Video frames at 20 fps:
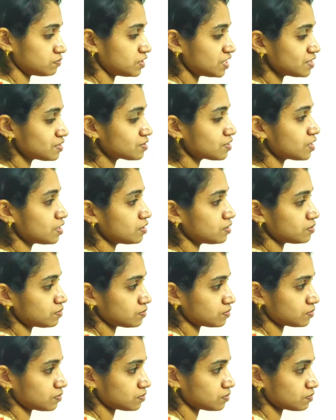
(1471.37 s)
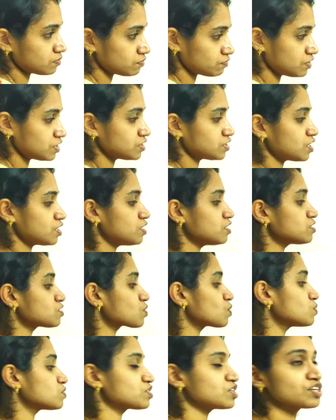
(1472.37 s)
distal wing tendons
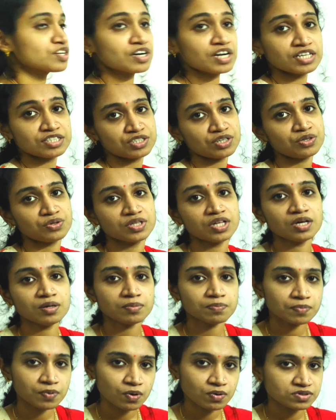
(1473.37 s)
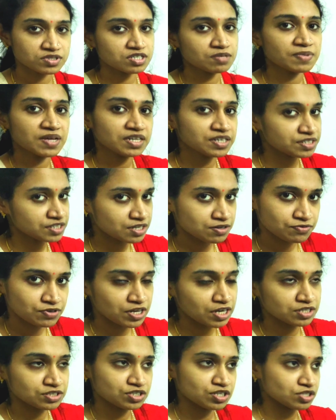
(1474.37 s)
closely related to the proximal
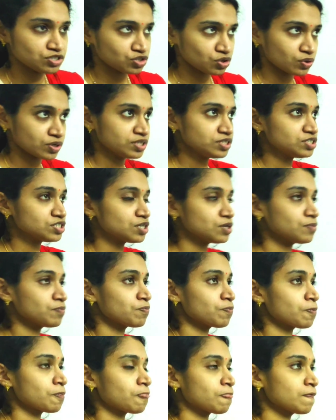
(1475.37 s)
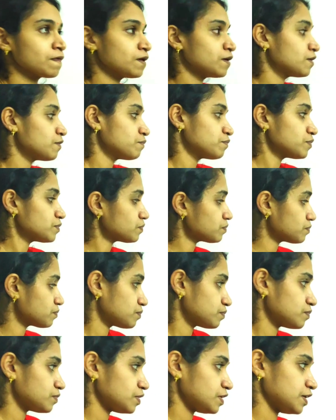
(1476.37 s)
interphalangeal joint,
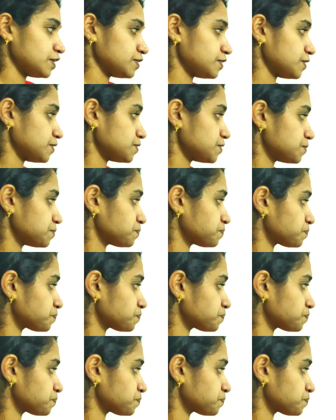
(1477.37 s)
like that.